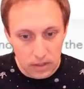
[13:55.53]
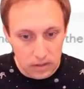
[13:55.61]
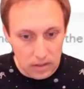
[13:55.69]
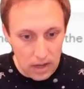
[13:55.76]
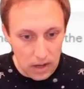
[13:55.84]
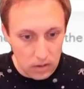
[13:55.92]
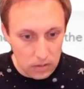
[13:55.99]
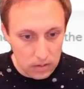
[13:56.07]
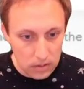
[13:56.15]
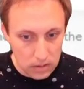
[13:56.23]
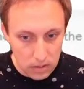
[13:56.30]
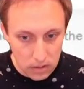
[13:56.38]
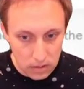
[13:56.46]
Now,
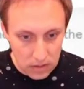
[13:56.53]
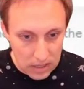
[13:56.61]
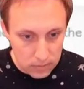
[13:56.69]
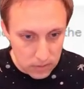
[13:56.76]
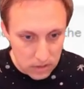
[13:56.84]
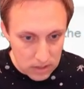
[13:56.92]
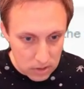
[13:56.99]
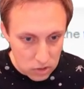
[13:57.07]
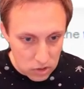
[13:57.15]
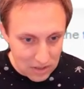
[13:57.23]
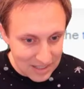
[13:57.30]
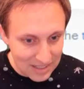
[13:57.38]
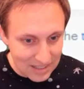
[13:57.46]
our last few
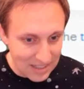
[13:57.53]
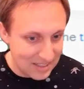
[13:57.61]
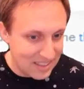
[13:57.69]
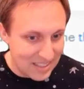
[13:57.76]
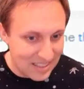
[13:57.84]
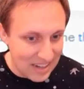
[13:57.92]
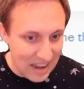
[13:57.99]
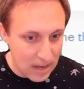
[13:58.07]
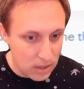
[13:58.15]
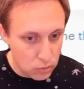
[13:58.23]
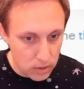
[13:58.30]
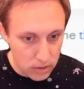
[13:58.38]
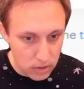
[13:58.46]
sections, this scan
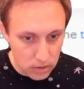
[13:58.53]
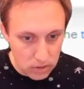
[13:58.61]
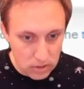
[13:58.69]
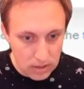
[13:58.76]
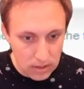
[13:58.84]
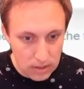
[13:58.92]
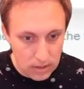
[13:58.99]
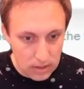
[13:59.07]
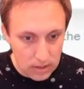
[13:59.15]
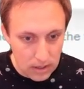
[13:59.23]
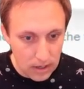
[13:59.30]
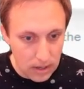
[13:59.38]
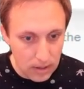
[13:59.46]
triggers.
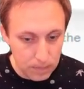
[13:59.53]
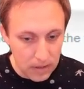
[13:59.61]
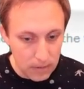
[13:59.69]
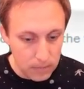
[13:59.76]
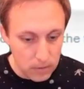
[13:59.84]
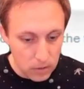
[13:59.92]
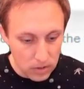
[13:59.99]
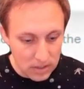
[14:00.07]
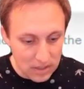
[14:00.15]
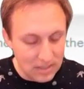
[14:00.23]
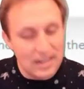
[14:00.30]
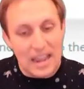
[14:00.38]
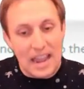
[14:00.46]
Um, if you're
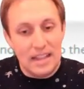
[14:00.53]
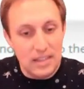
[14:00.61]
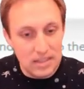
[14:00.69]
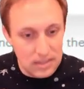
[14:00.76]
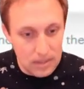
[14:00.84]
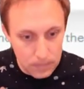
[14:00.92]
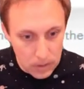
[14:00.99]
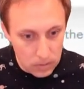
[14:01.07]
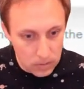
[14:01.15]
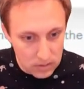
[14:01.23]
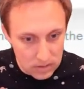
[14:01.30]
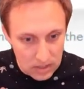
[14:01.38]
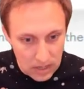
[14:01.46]
scanning something
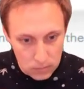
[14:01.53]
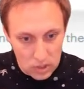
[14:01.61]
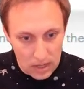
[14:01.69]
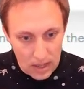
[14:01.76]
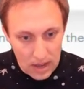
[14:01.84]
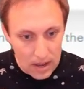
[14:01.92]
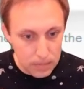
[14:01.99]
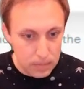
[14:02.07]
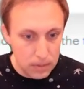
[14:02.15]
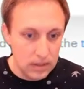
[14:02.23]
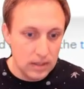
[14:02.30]
with the Snapchat app